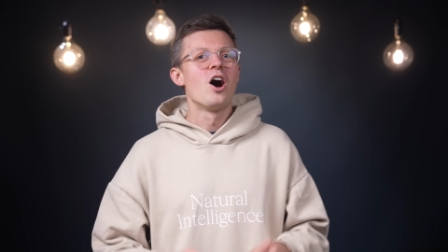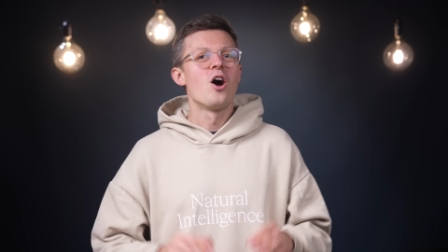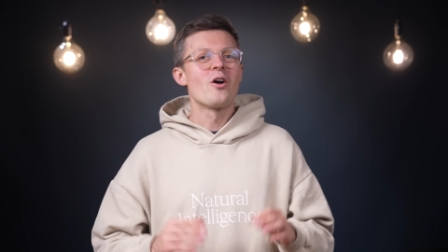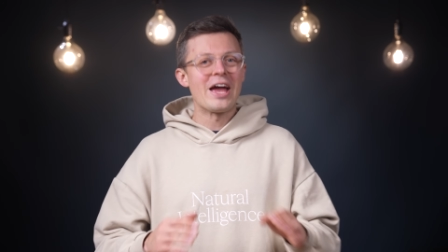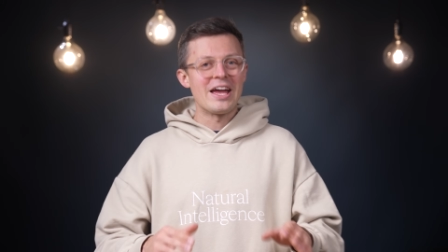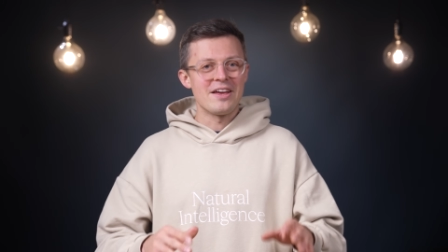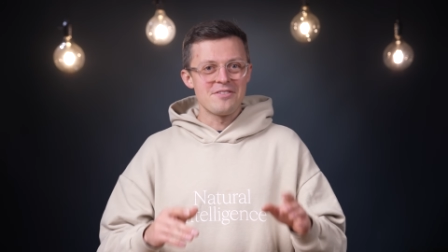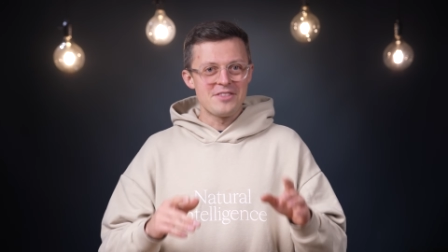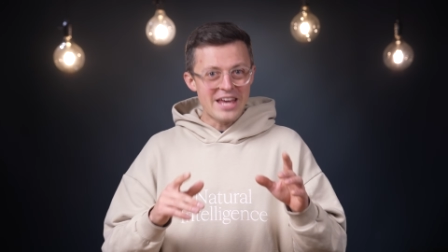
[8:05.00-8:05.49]

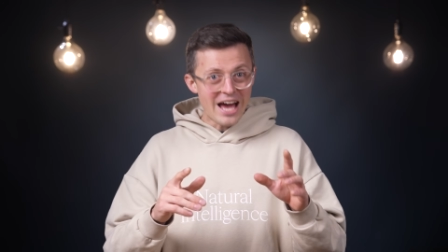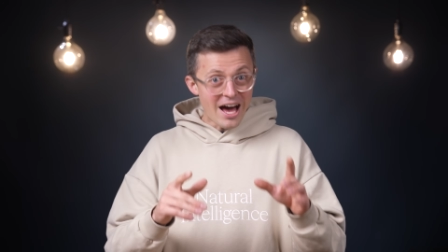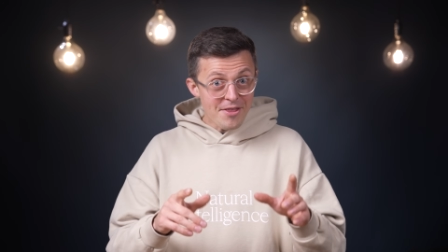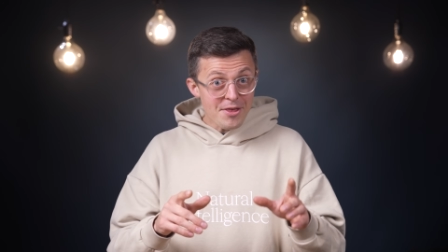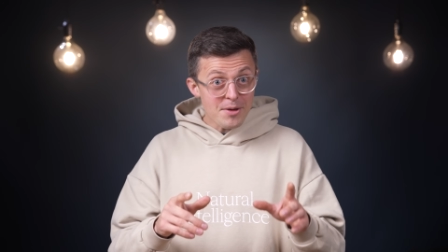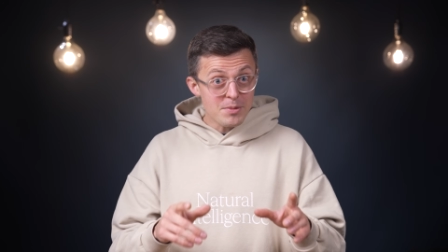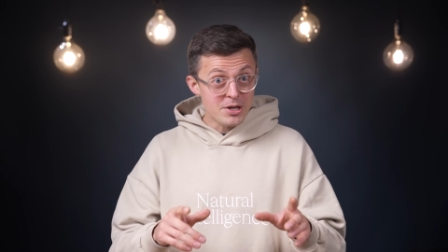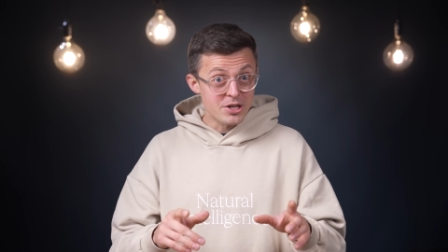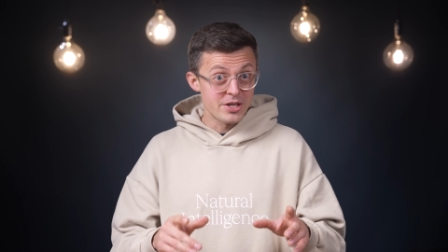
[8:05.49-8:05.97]
Okay, the
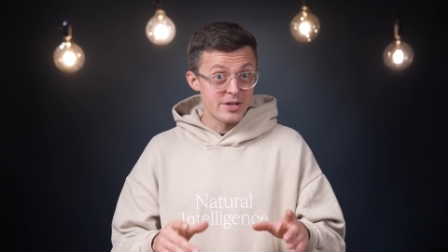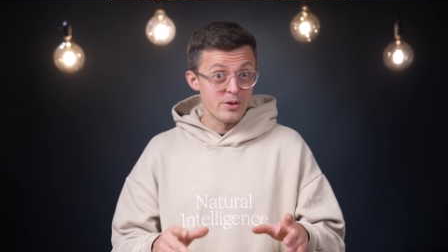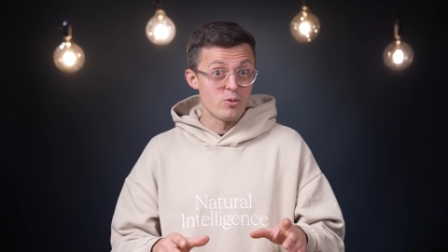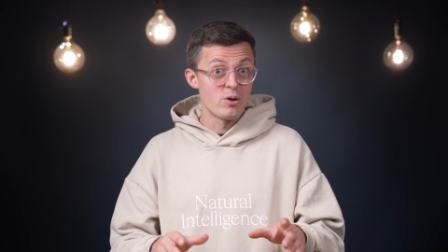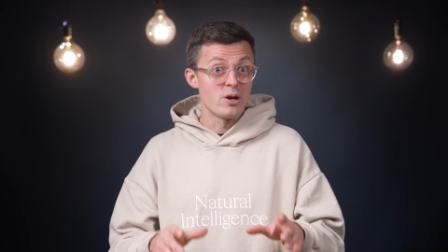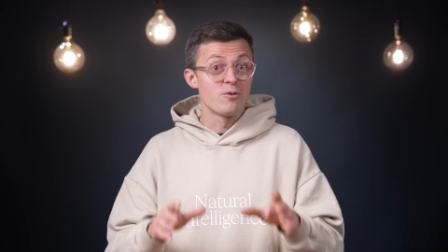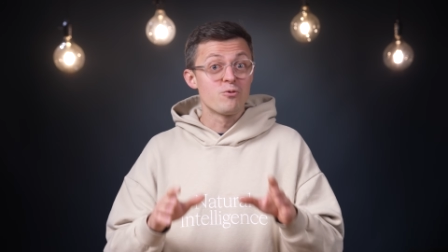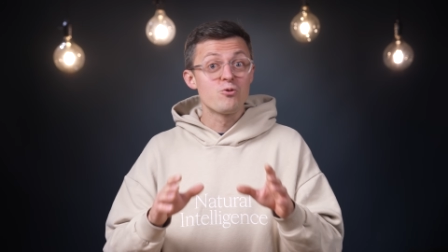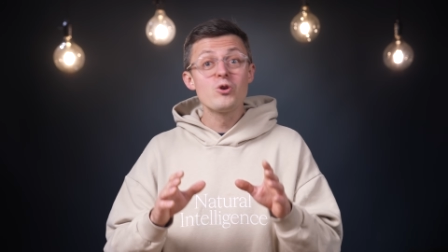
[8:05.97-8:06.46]
other
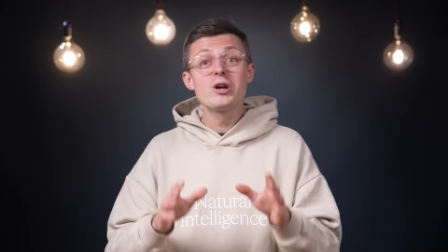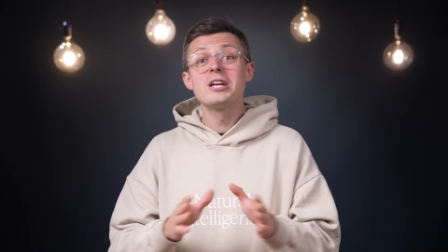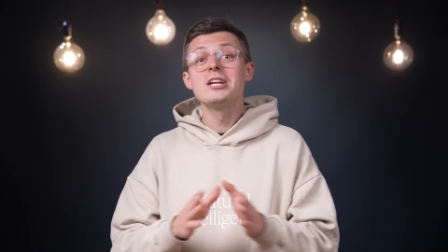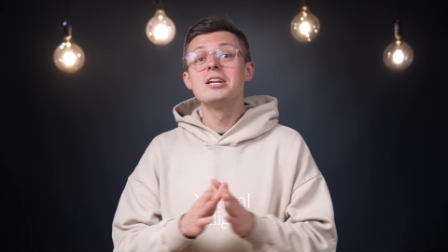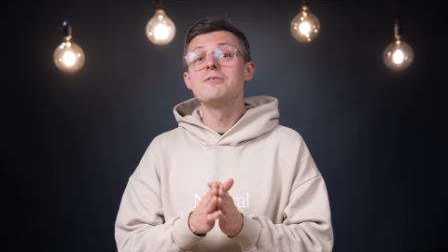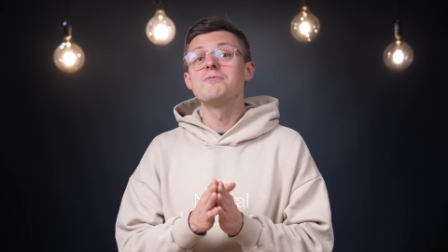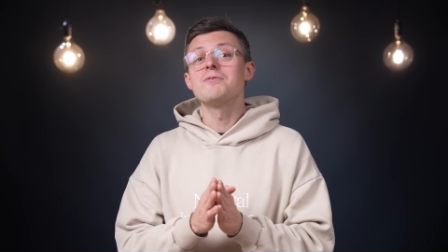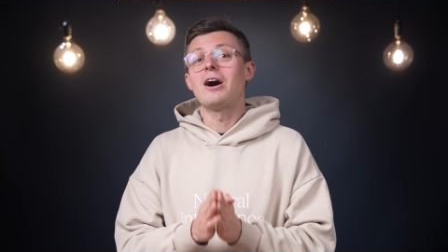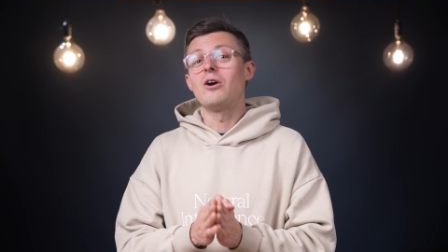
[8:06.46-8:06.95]
material
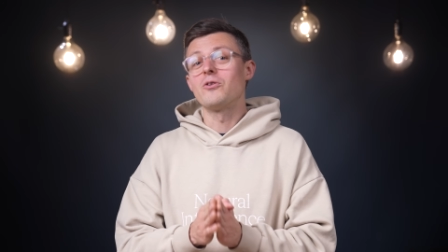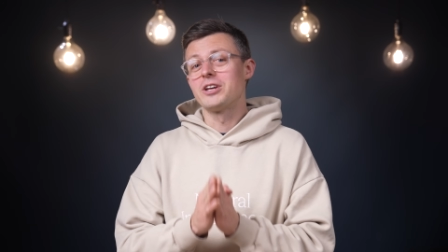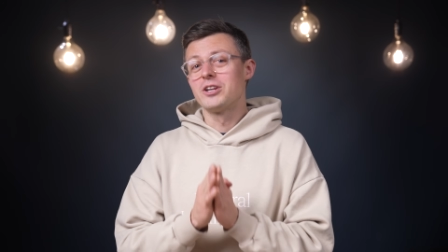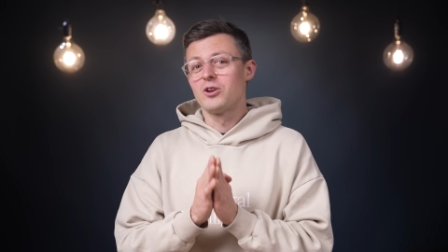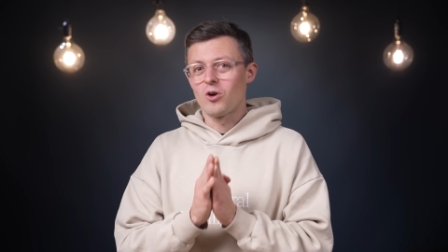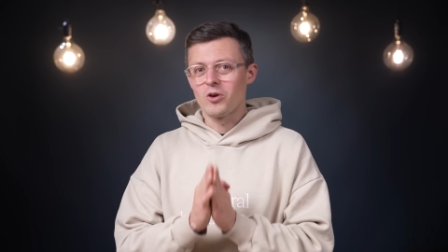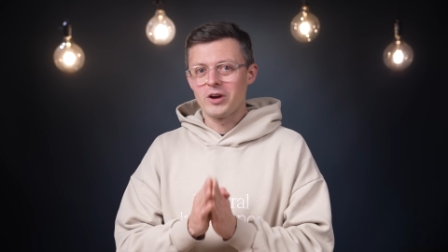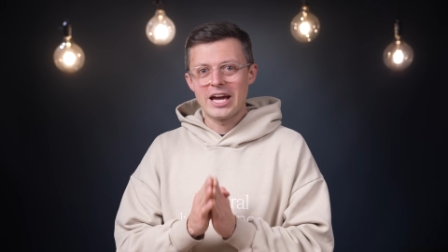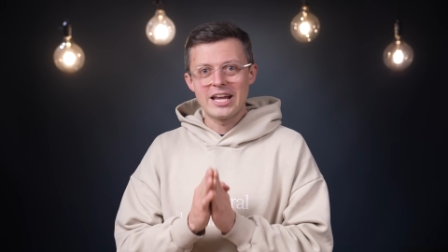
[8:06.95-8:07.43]
frequently found
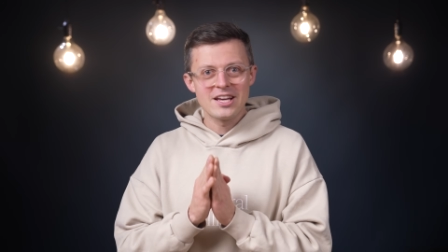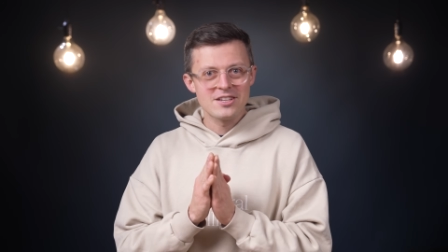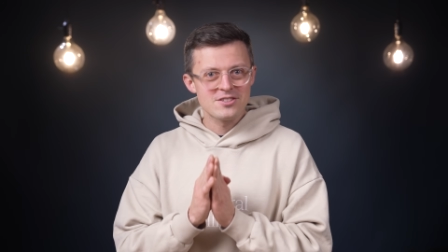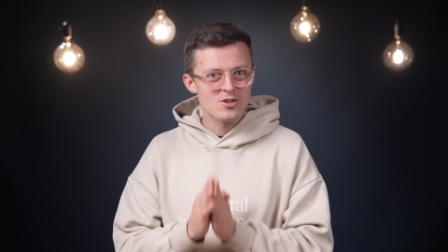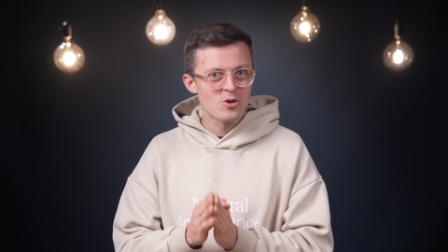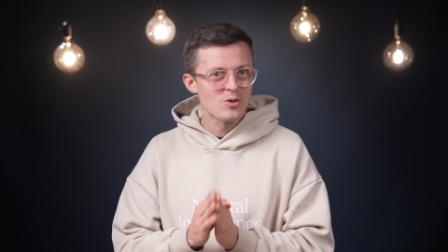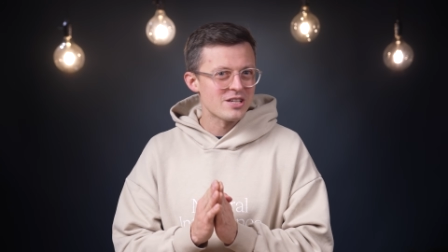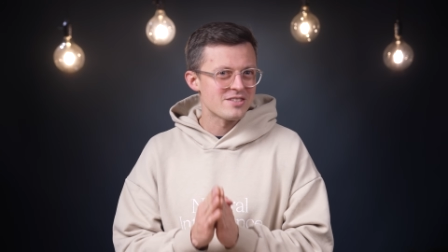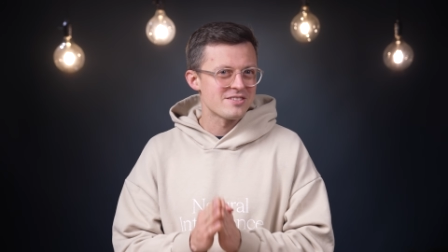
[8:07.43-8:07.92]
in organic
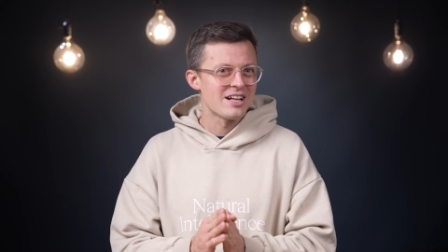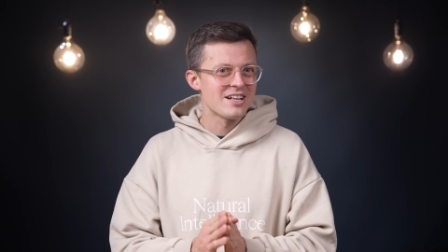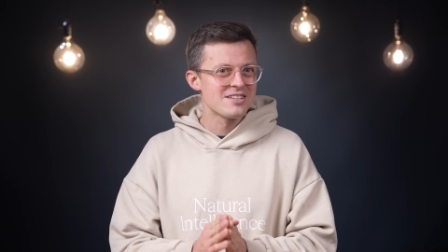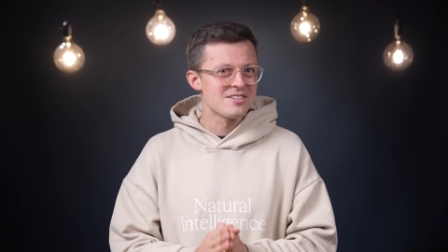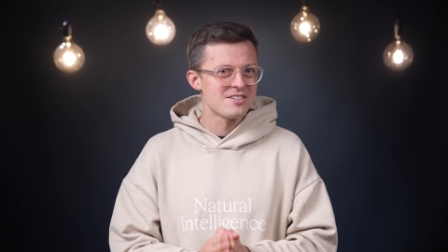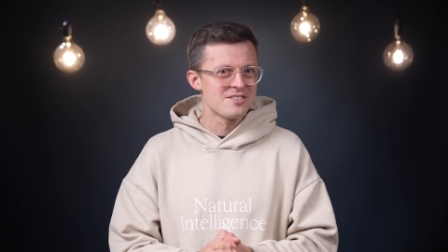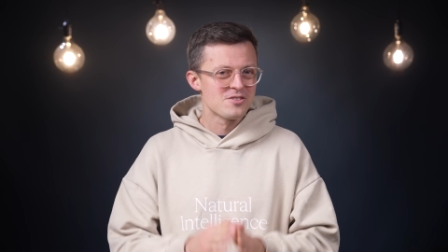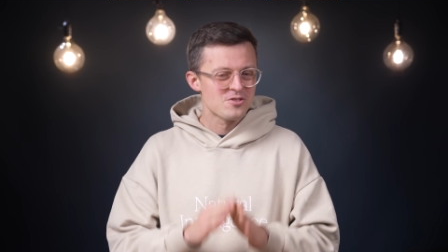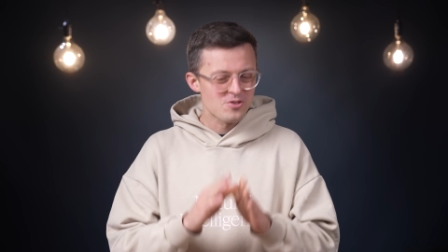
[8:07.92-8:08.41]
solar
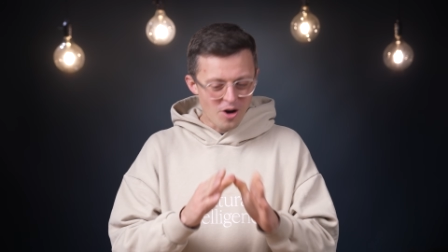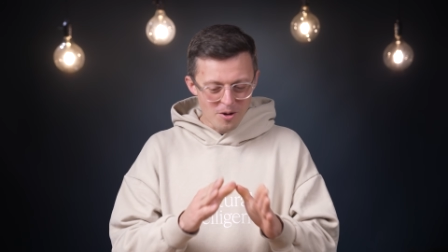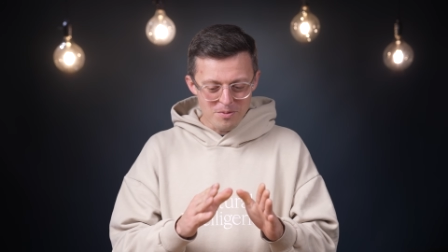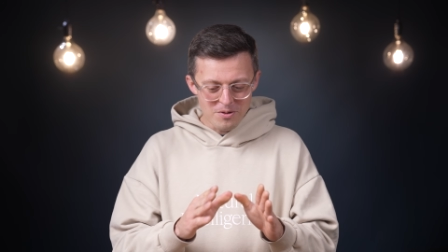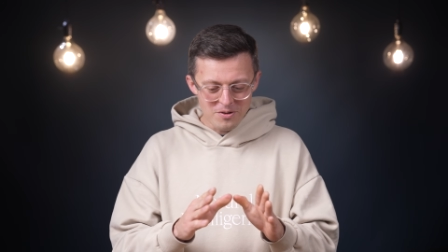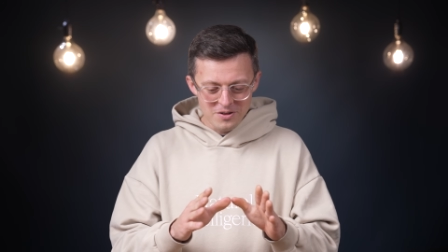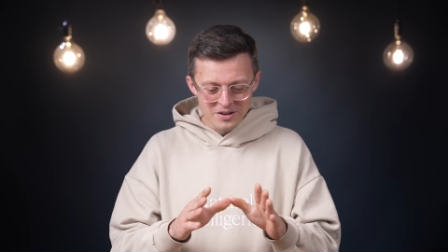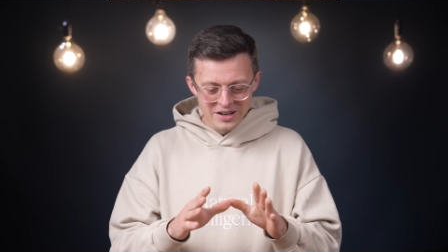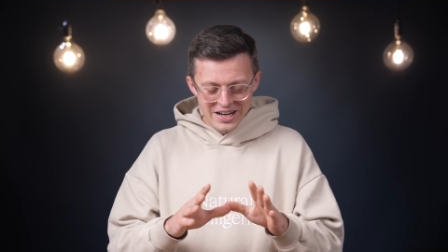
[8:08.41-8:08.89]
cells is
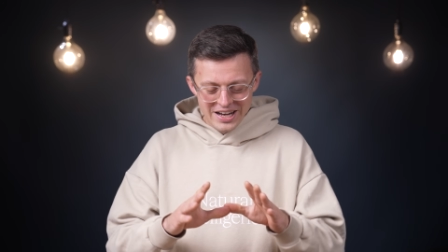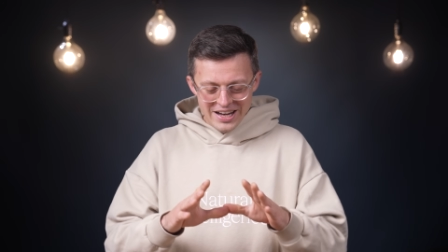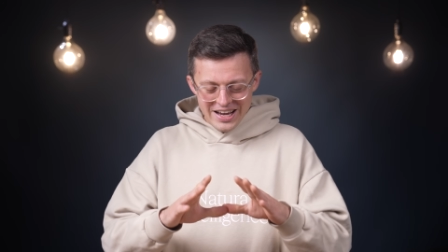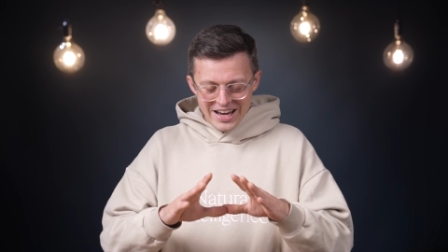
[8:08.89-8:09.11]
copper